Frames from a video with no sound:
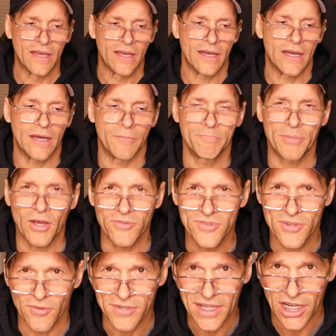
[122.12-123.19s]
bones
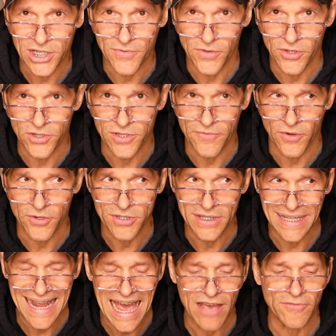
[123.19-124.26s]
don't touch for those folks
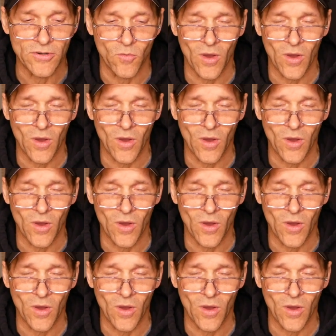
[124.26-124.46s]
that haven't